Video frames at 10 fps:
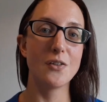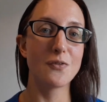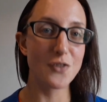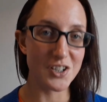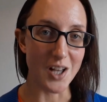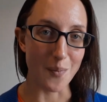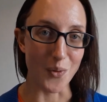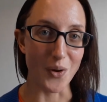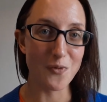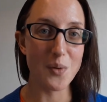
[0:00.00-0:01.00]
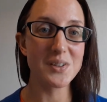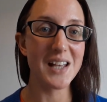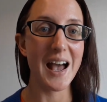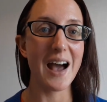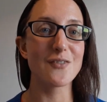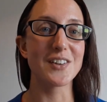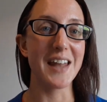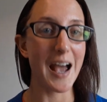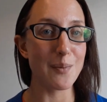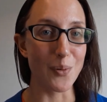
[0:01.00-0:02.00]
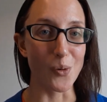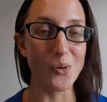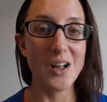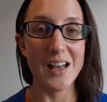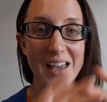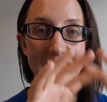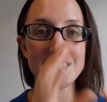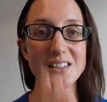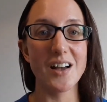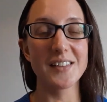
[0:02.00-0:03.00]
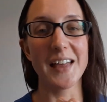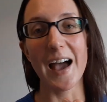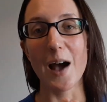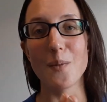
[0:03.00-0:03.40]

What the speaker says: For example, if we were to have an apple, inside that